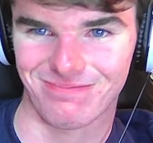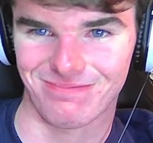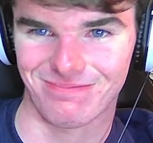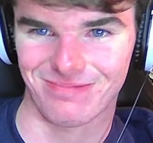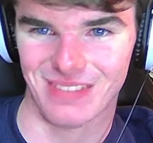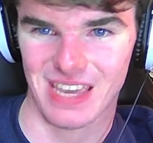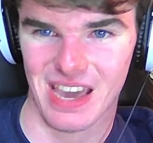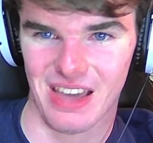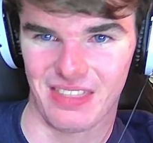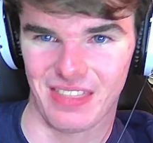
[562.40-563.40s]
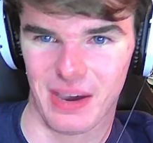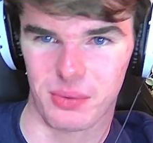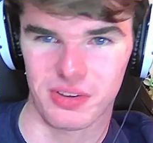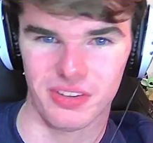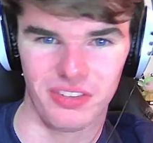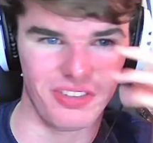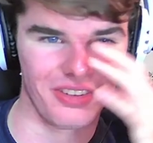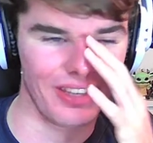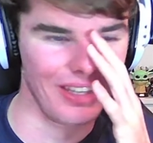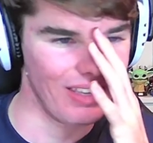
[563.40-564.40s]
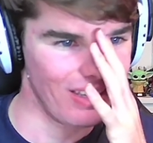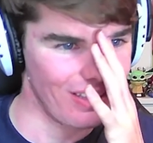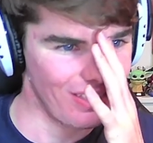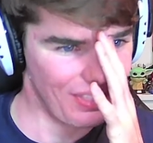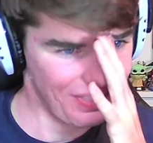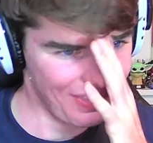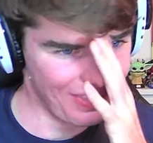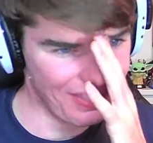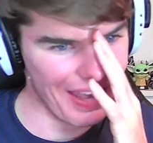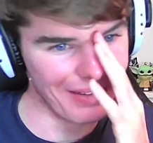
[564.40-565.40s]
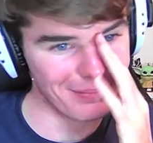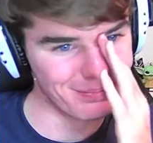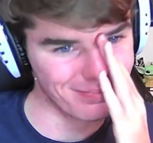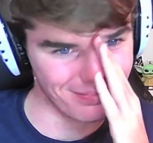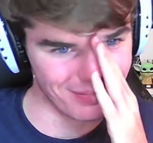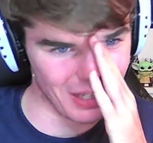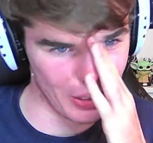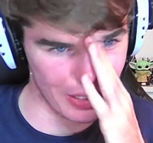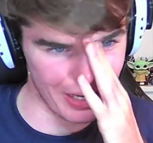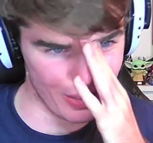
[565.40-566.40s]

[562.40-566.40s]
Yeah, that was... That... All right.